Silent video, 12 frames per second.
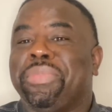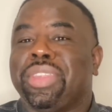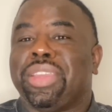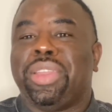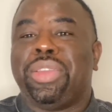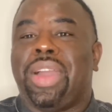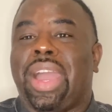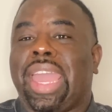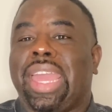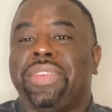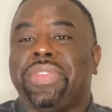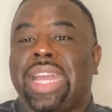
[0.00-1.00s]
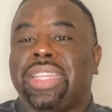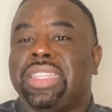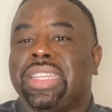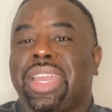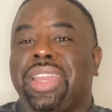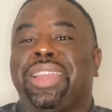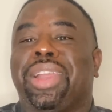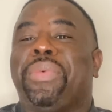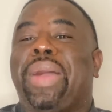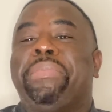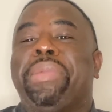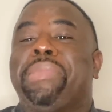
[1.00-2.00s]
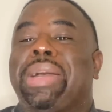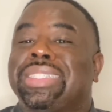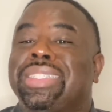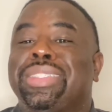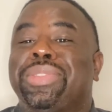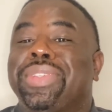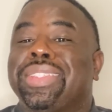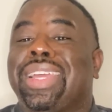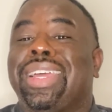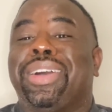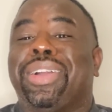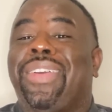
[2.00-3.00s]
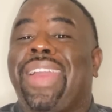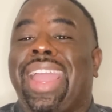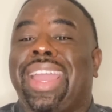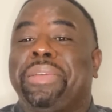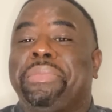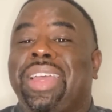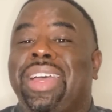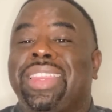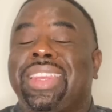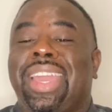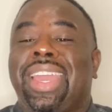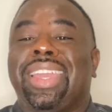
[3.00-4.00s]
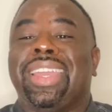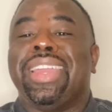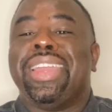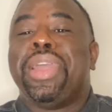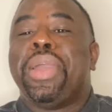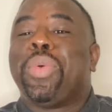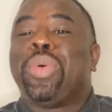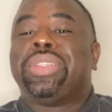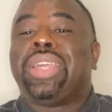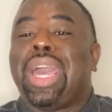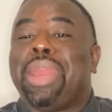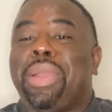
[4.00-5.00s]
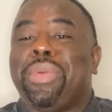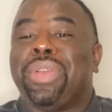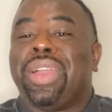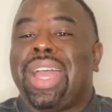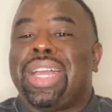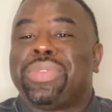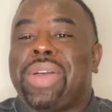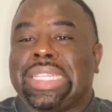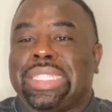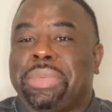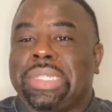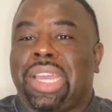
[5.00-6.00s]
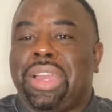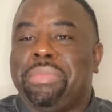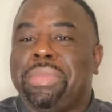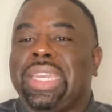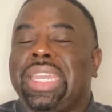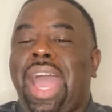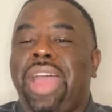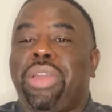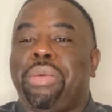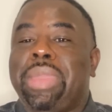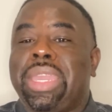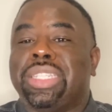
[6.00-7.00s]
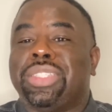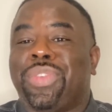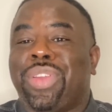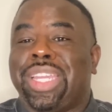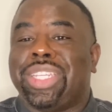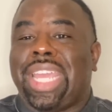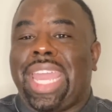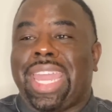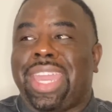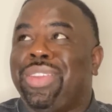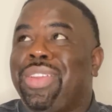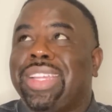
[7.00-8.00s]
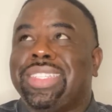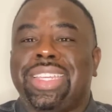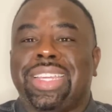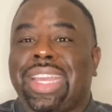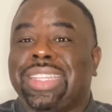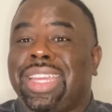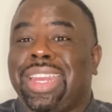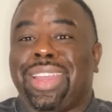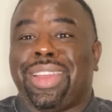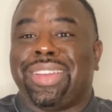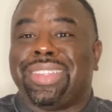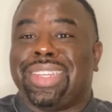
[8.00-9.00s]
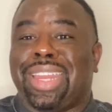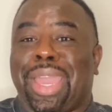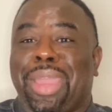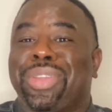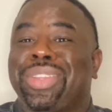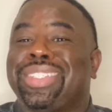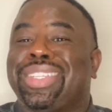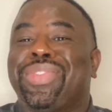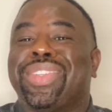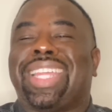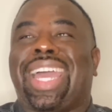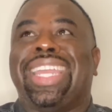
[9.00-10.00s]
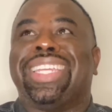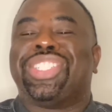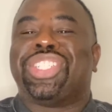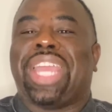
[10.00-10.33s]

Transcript: Girl, you know I can't even. I still, girl, why me and my sister was cracking up the other day? We was talking about Real Housewives of Potomac. Y'all know Mia's friend, Jack. You know, I still can't say that girl's name. She was like, it's